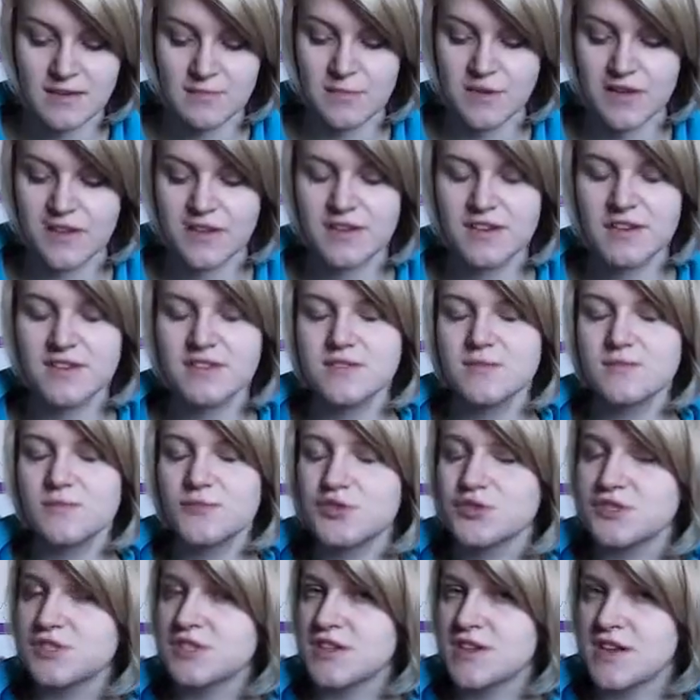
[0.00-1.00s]
but I think it's more
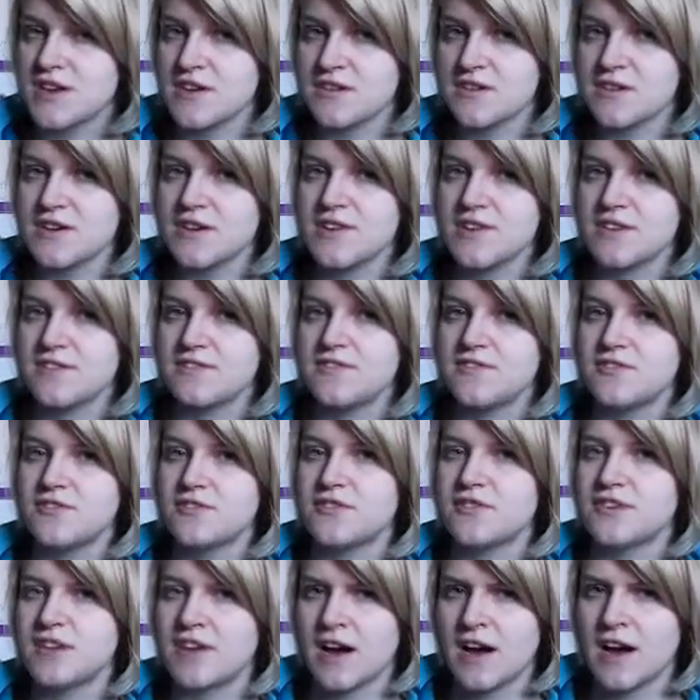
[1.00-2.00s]
scary if you're the
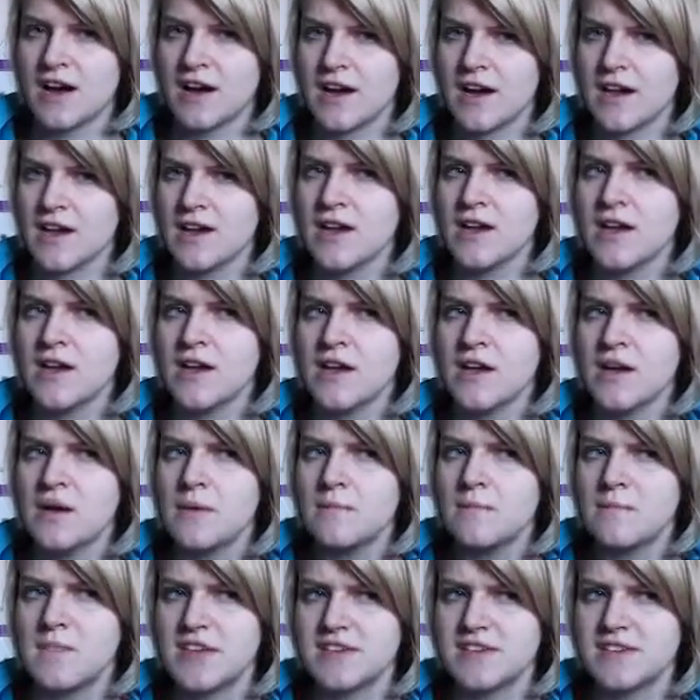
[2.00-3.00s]
guy
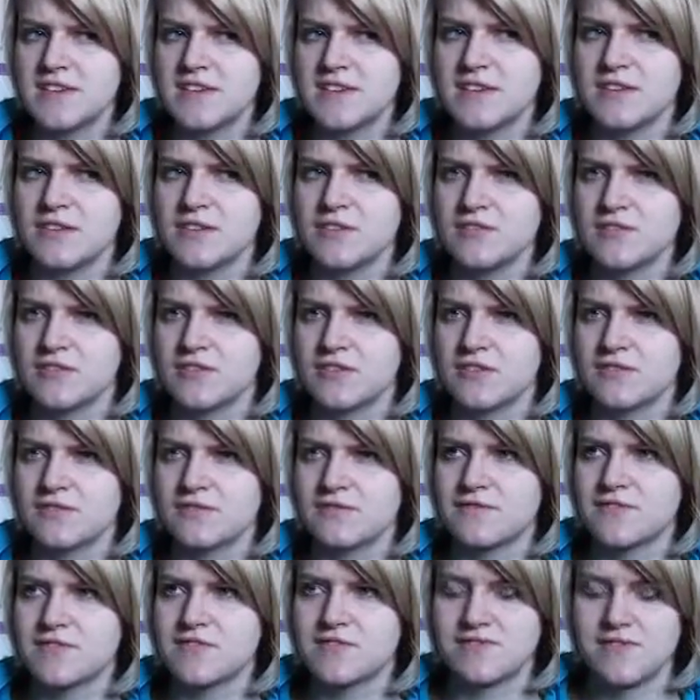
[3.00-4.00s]
meeting your
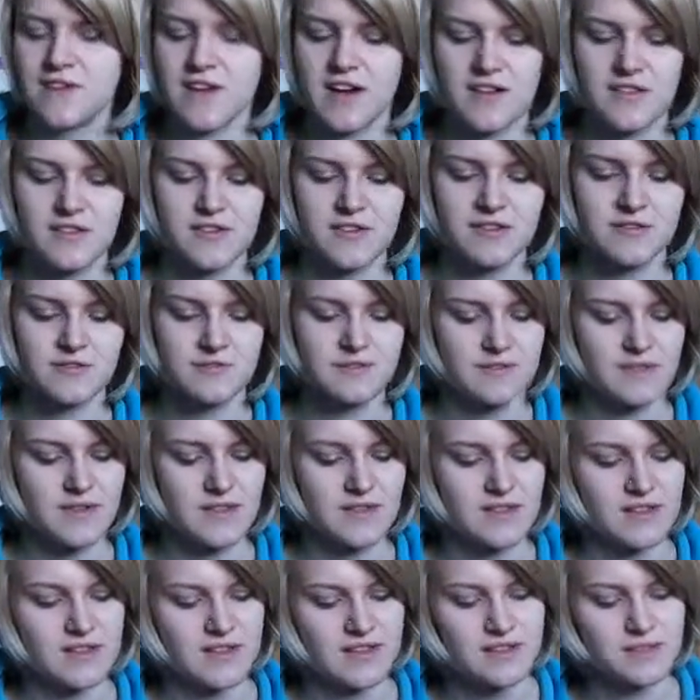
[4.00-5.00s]
girlfriend's father,
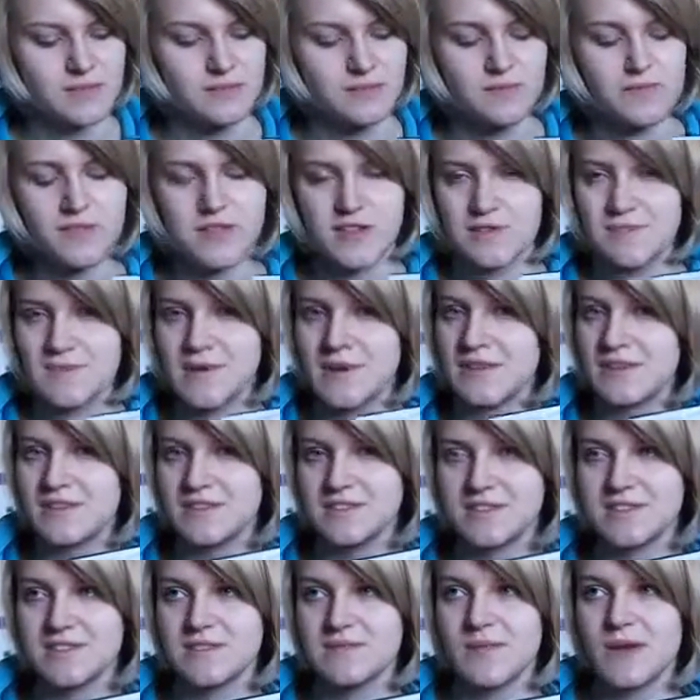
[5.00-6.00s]
and that's what Meet the
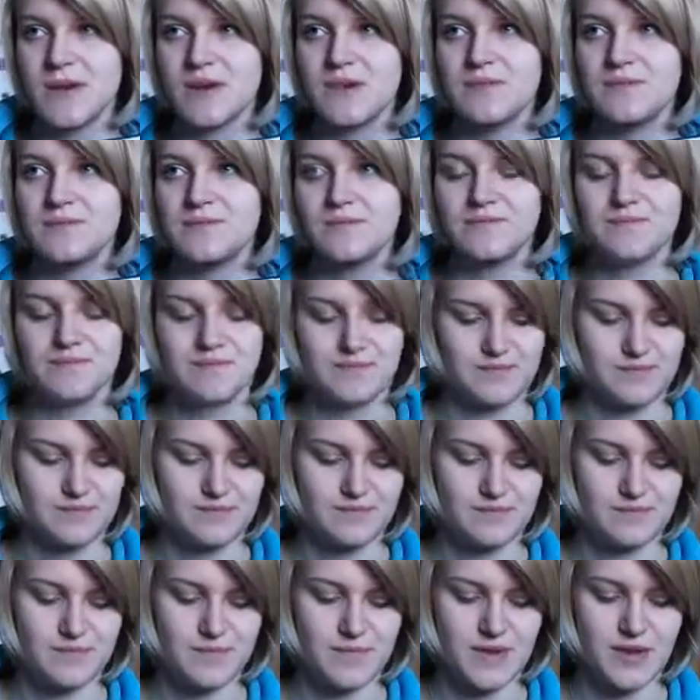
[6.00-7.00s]
Parents is about,
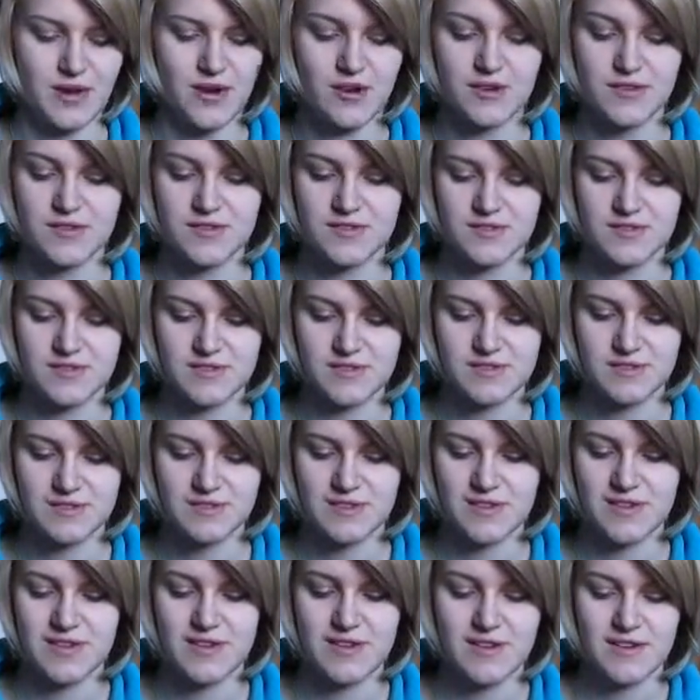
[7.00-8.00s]
because
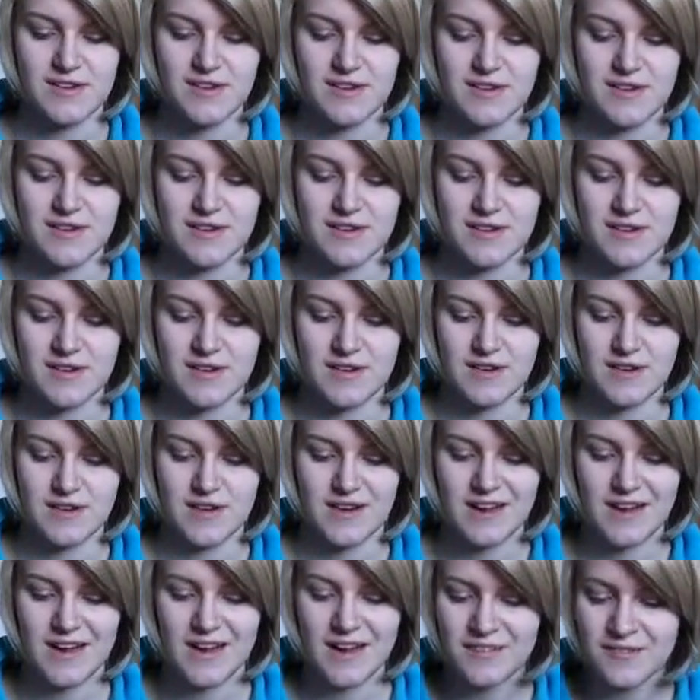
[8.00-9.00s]

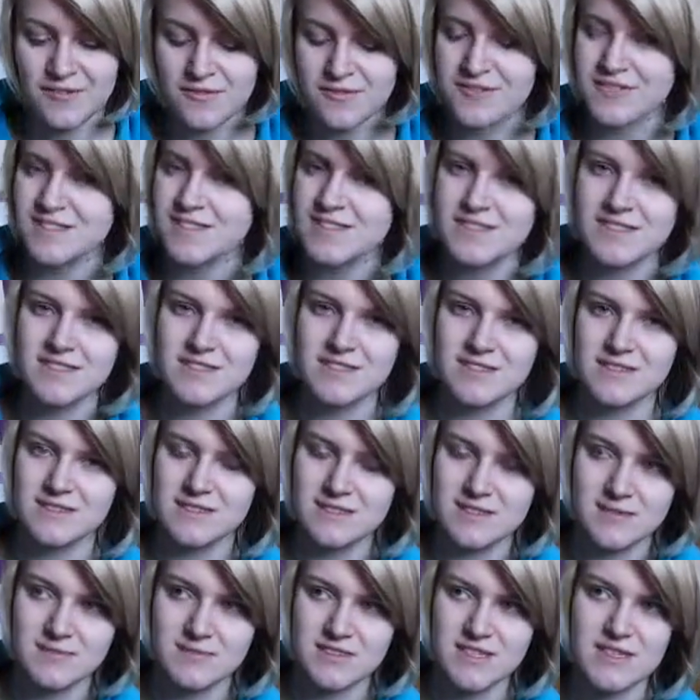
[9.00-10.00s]
everyone says it's
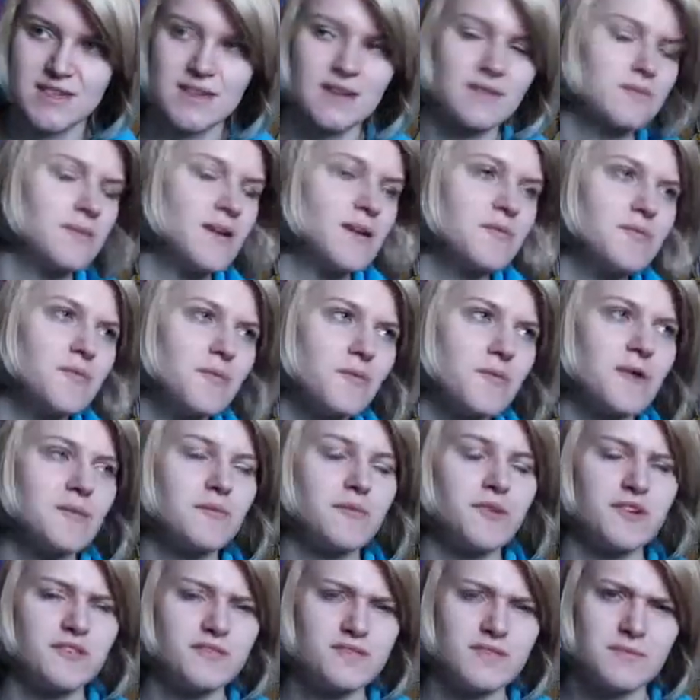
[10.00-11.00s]
intimidating. I remember my
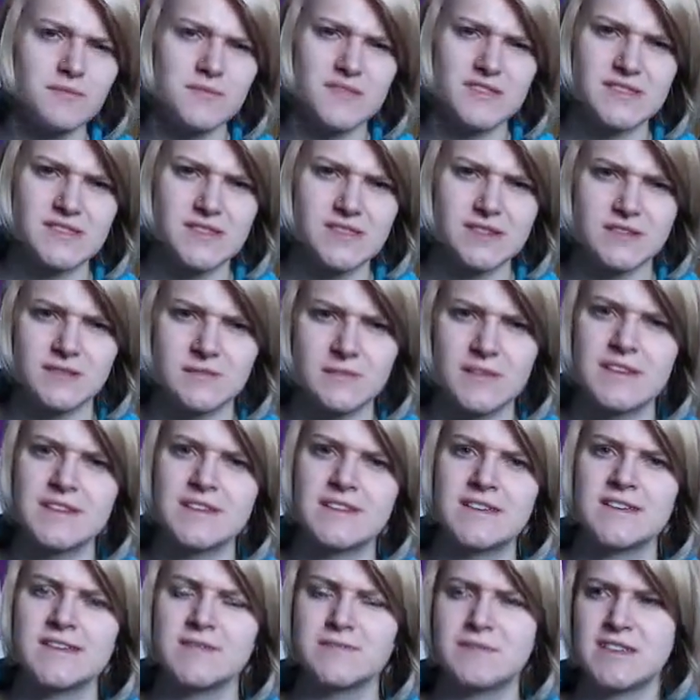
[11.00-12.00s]
boyfriend being scared of my
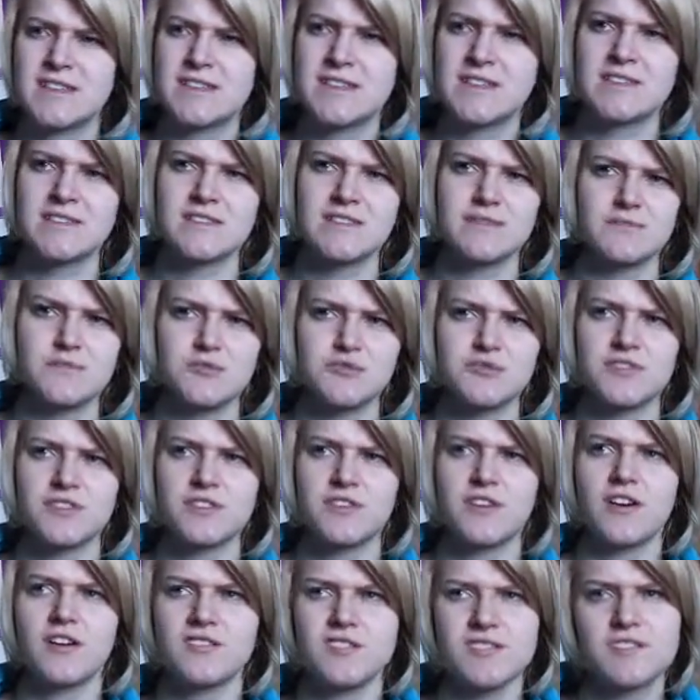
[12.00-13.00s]
dad, and my dad's the most
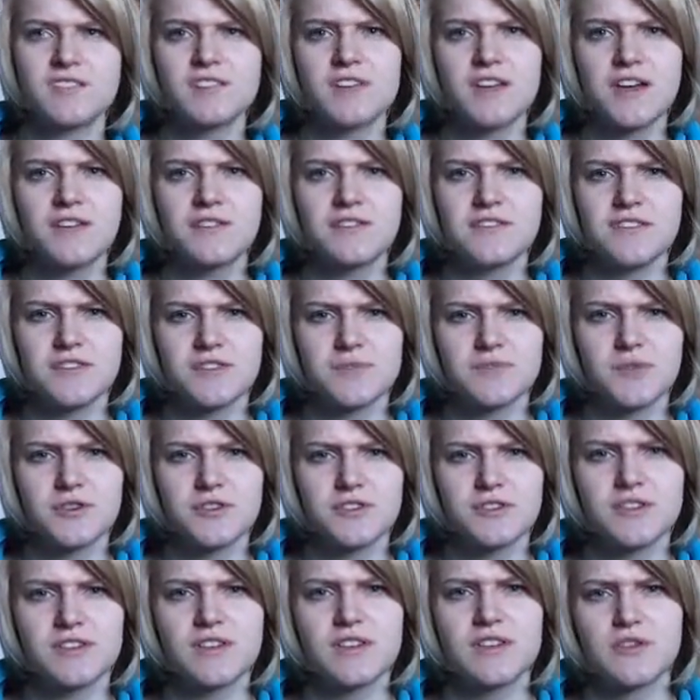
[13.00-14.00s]
unscariest
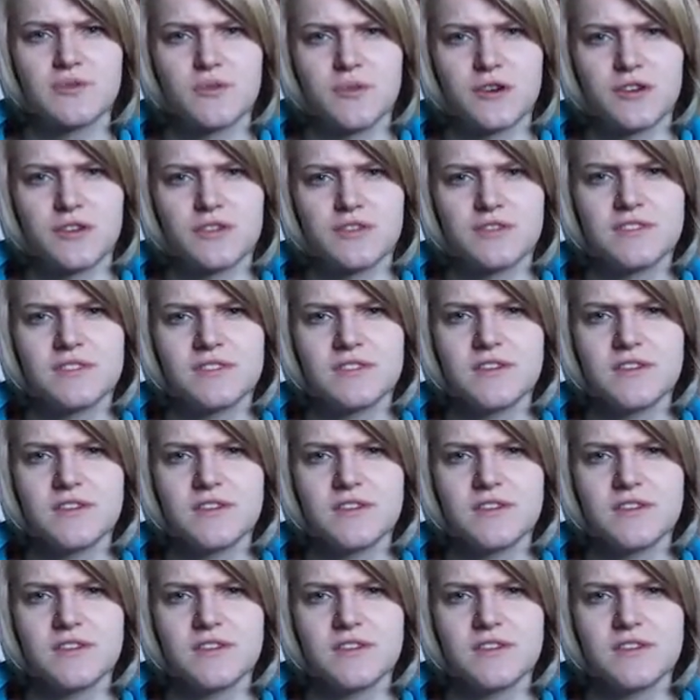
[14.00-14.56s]
person in the world,